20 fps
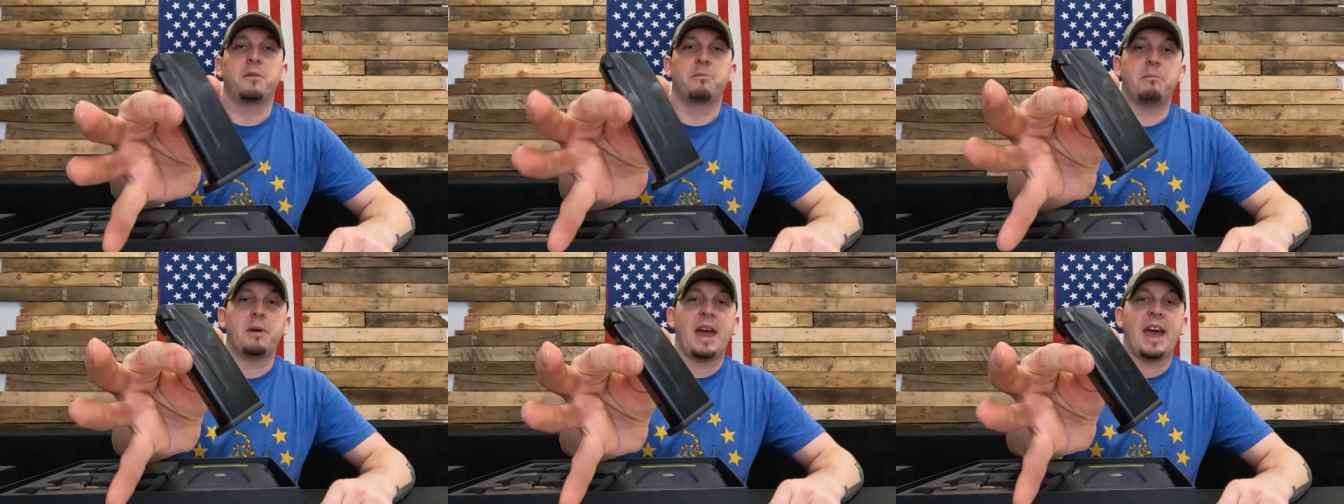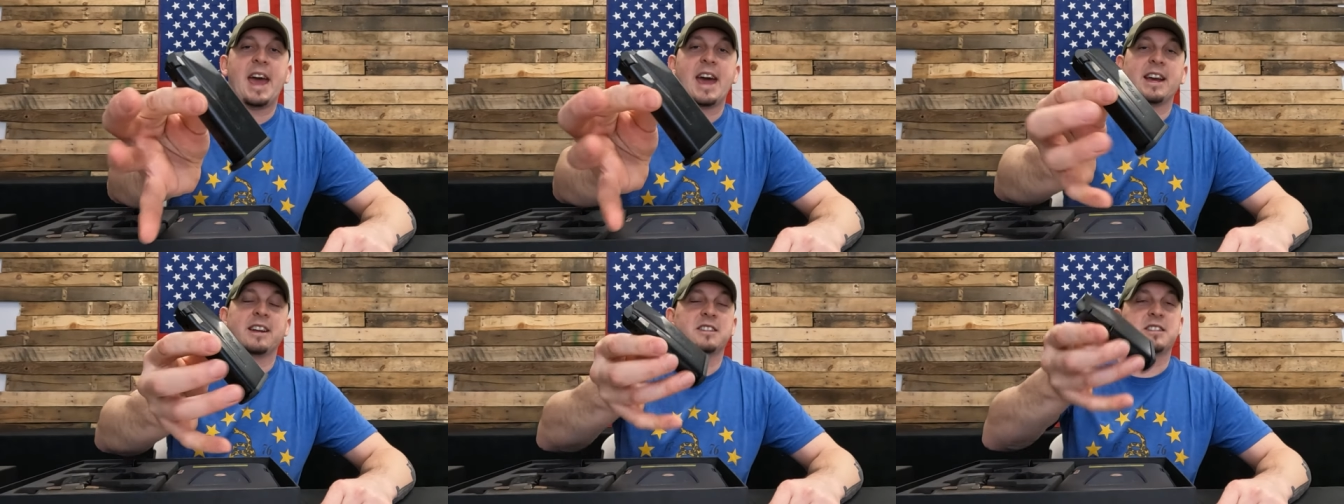
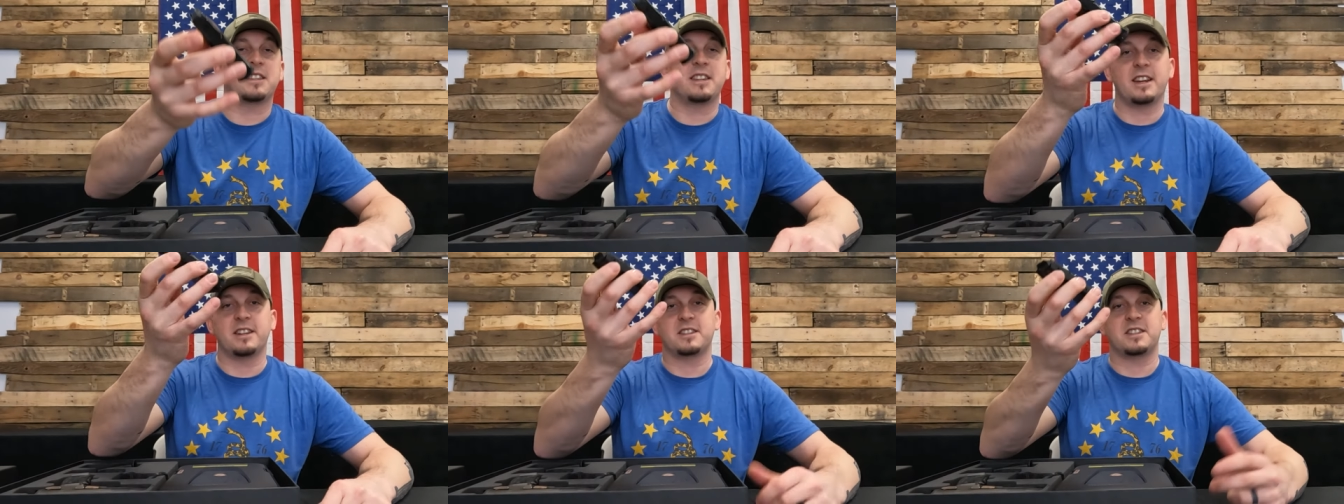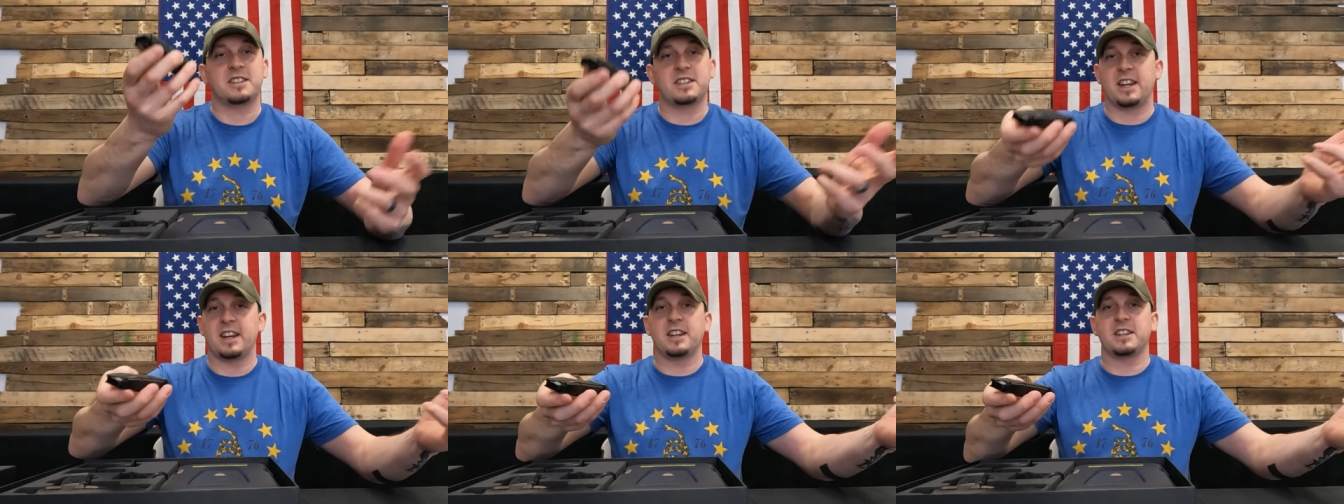mags that
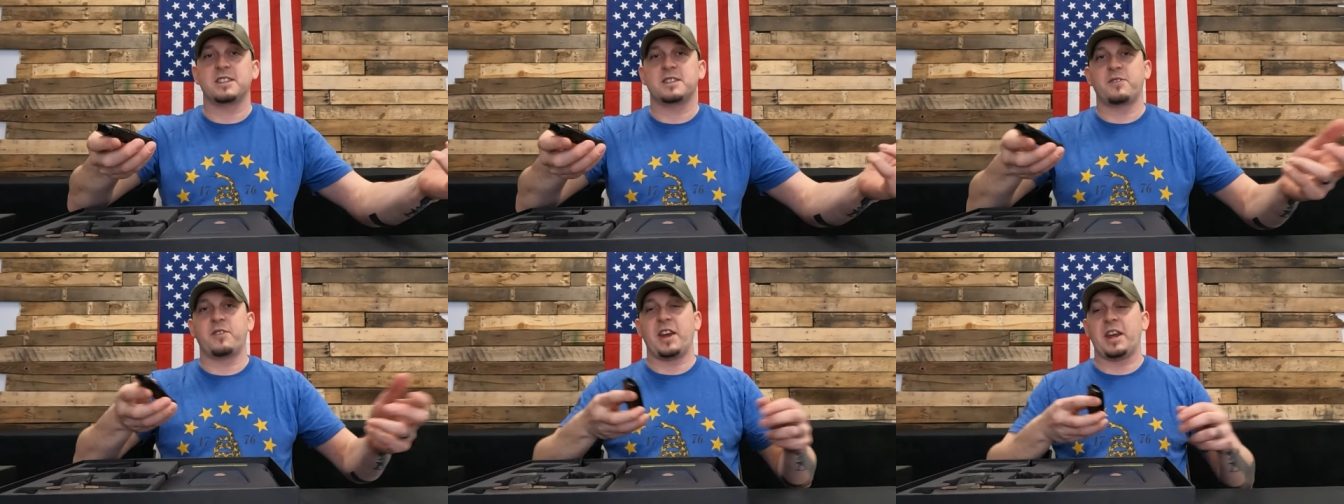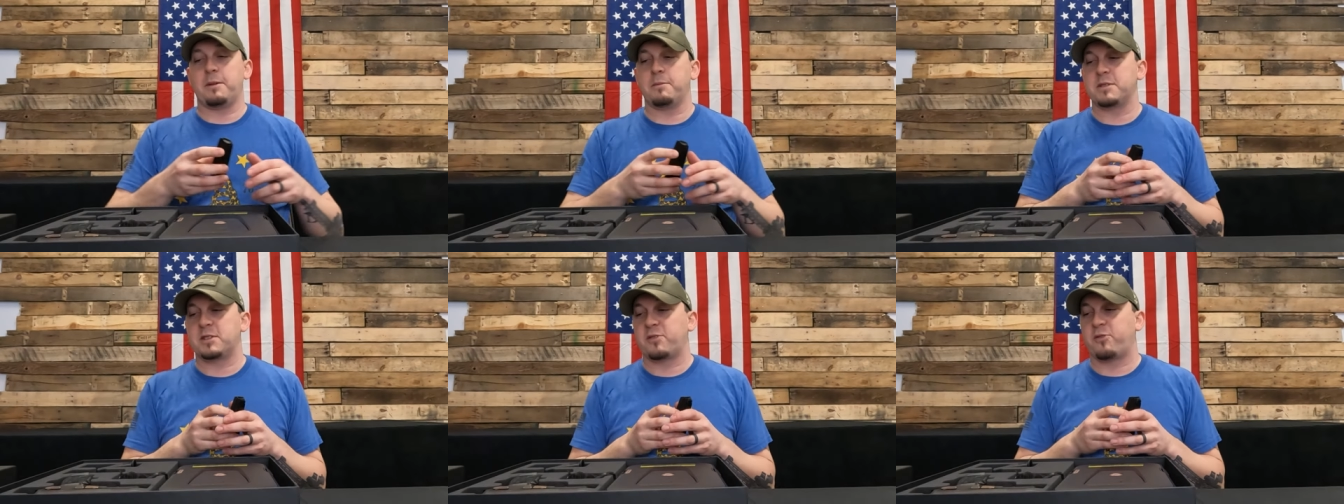SIG is
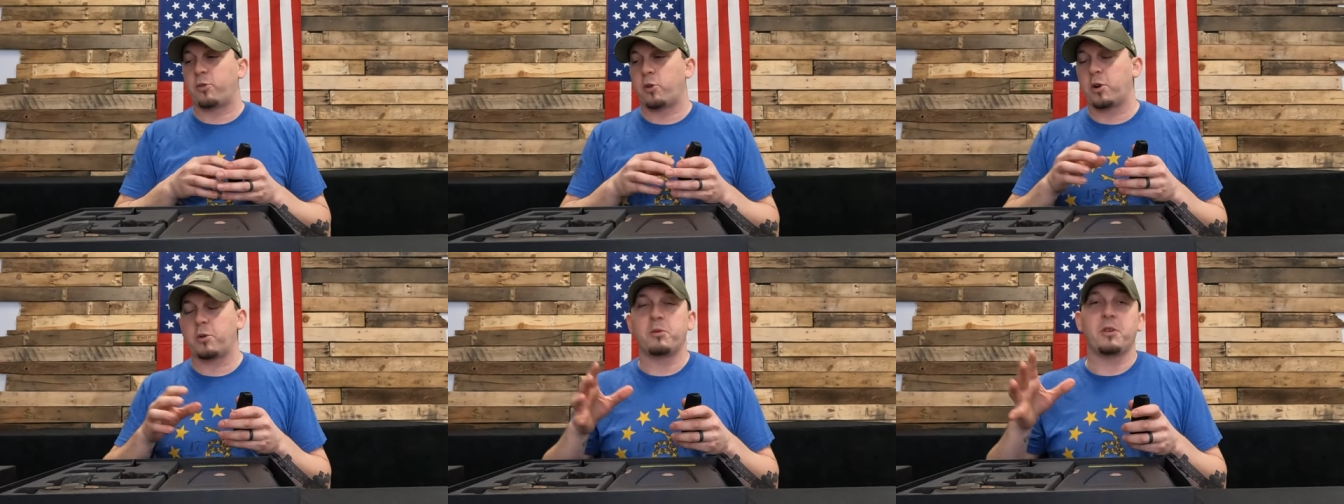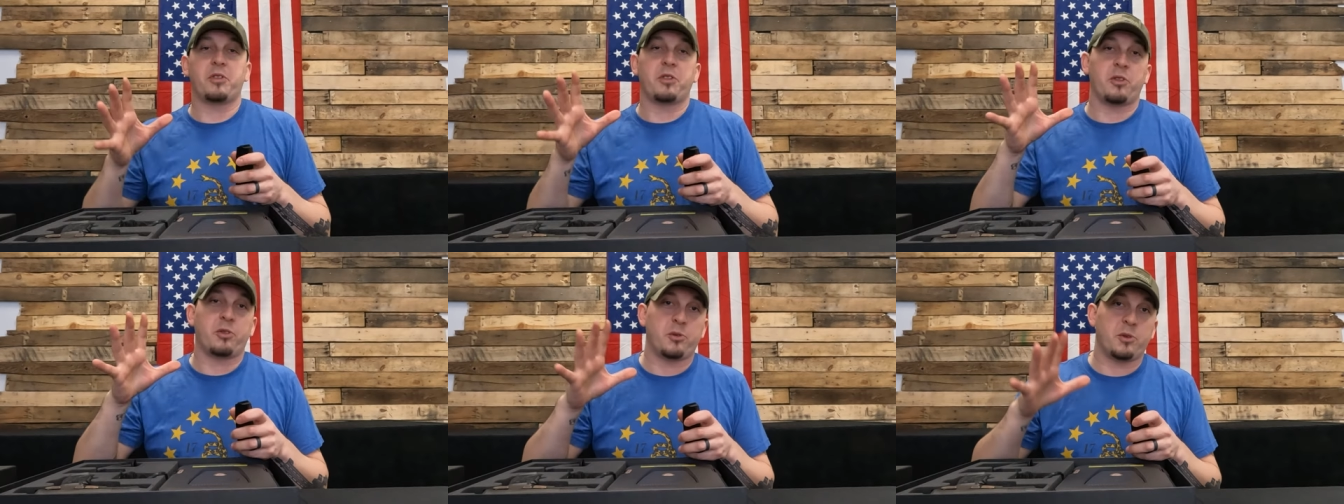famous for
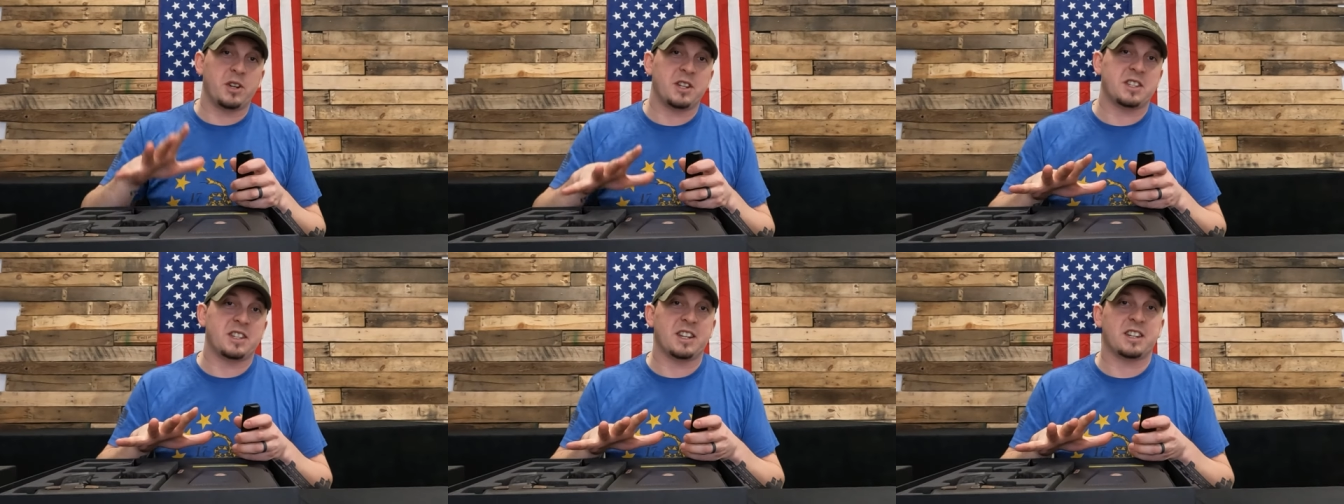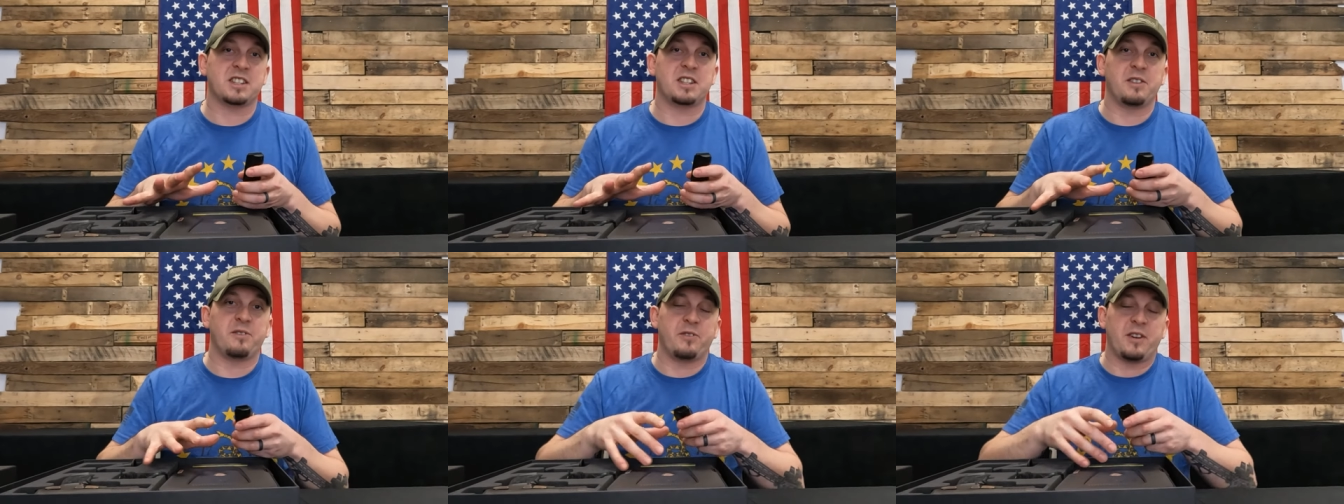with the
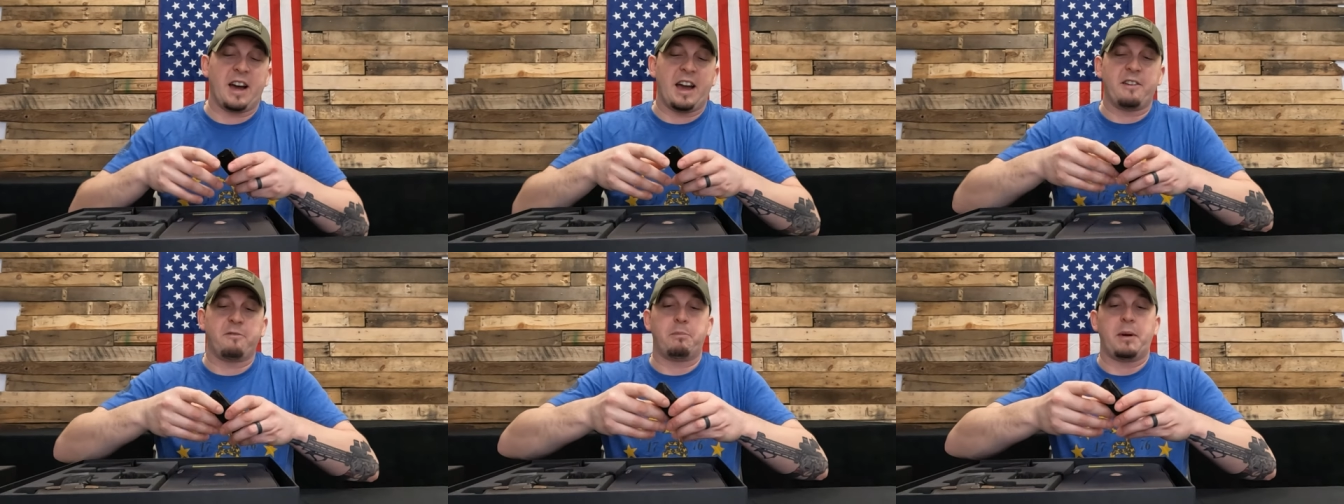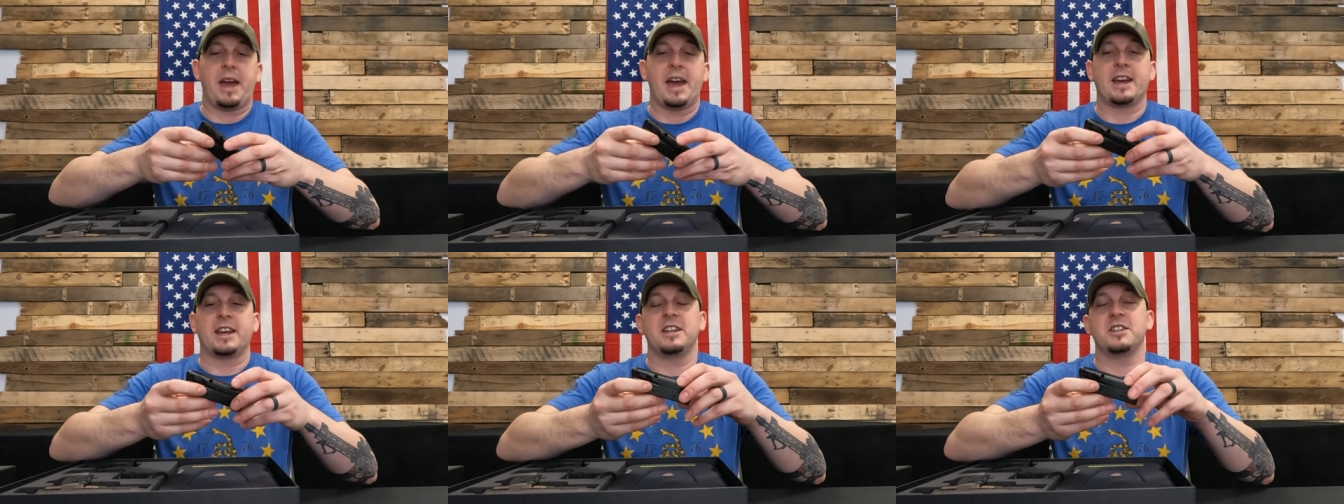365
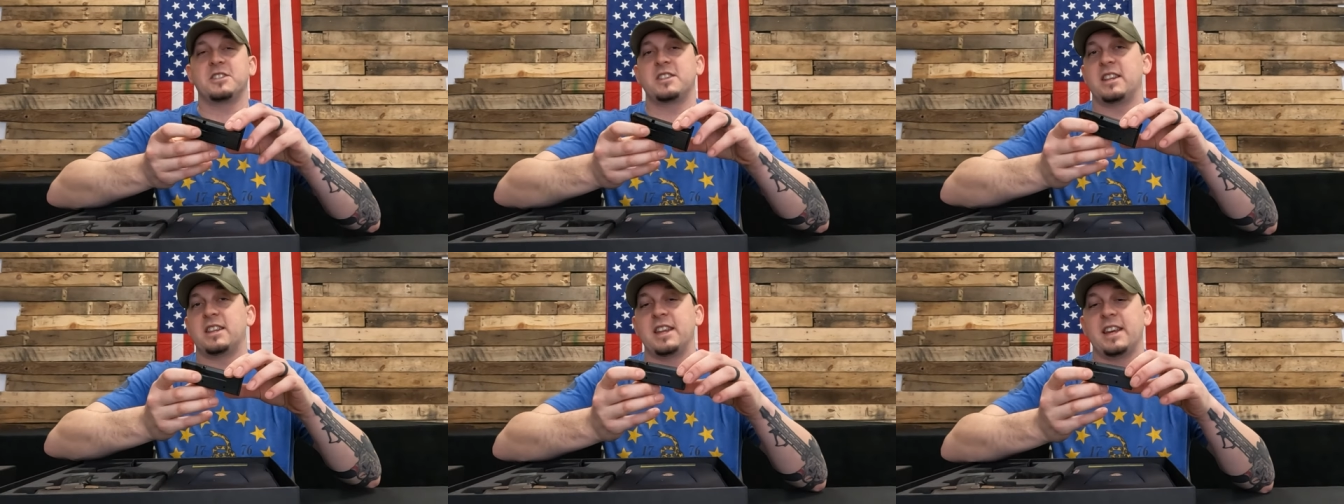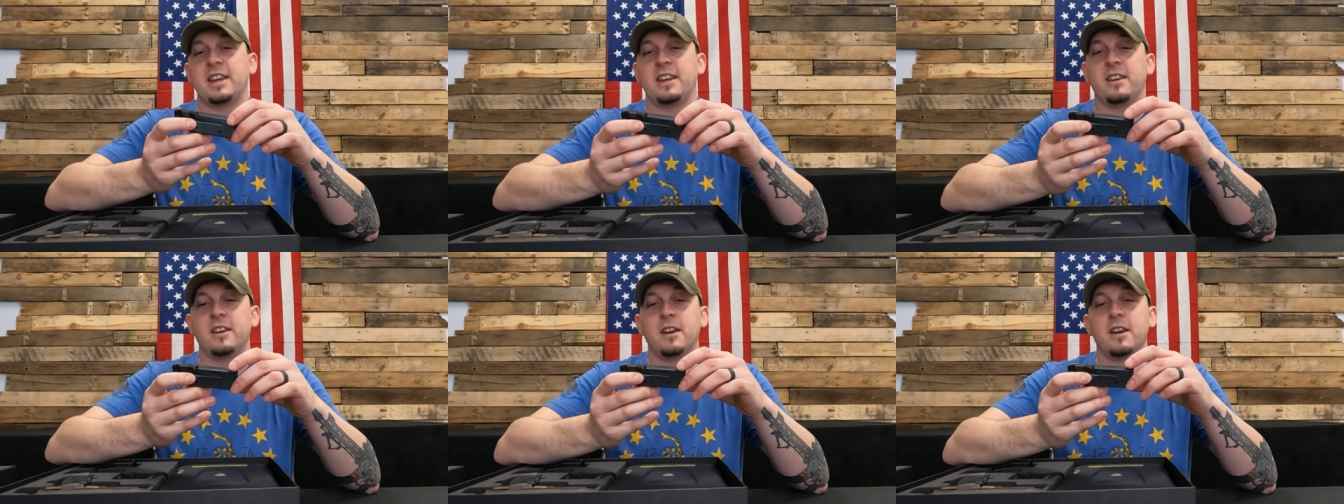package that
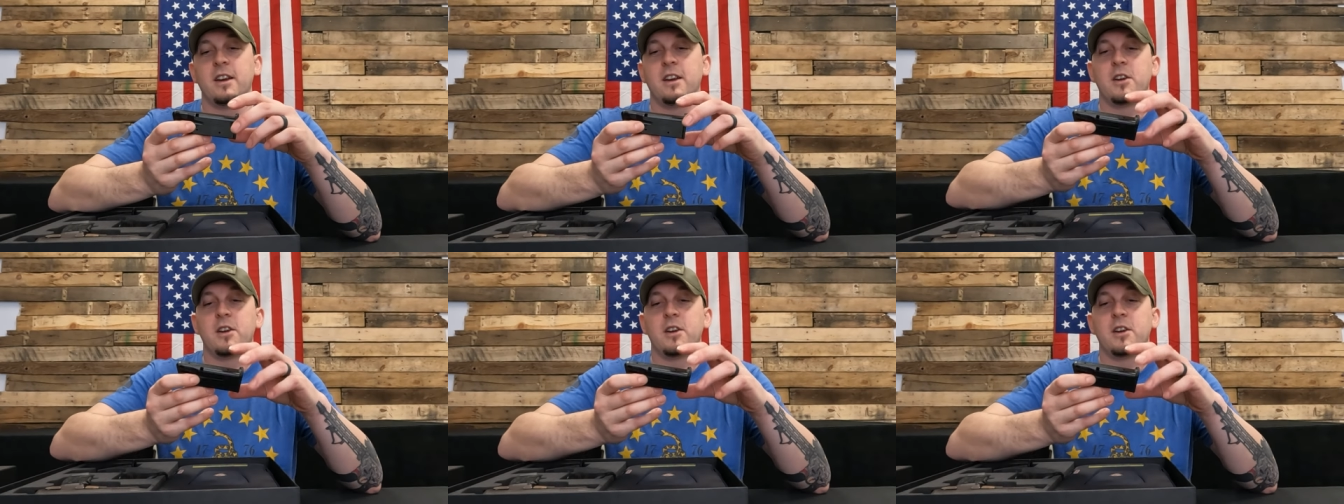they